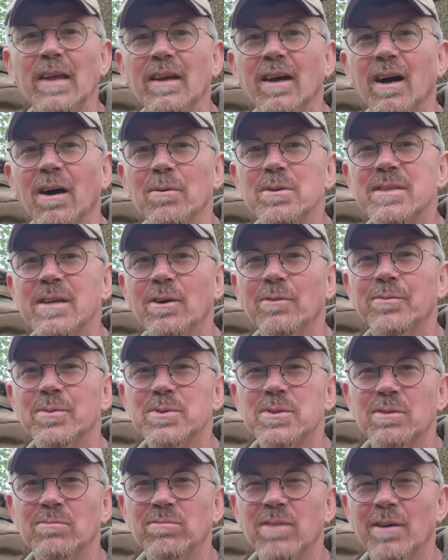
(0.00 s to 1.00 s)
I was able
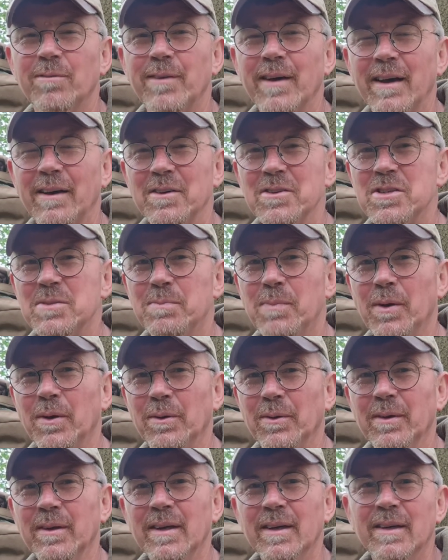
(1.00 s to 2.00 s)
to rough out a
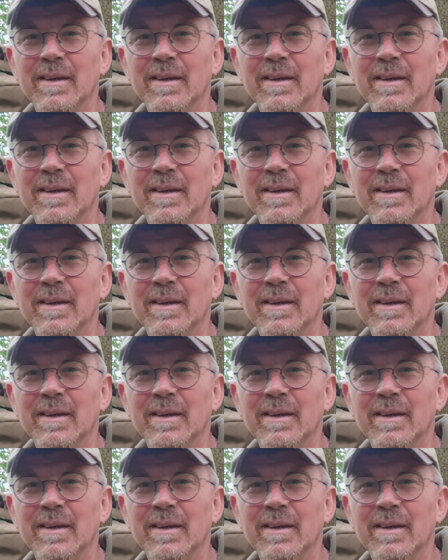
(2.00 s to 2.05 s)
spoon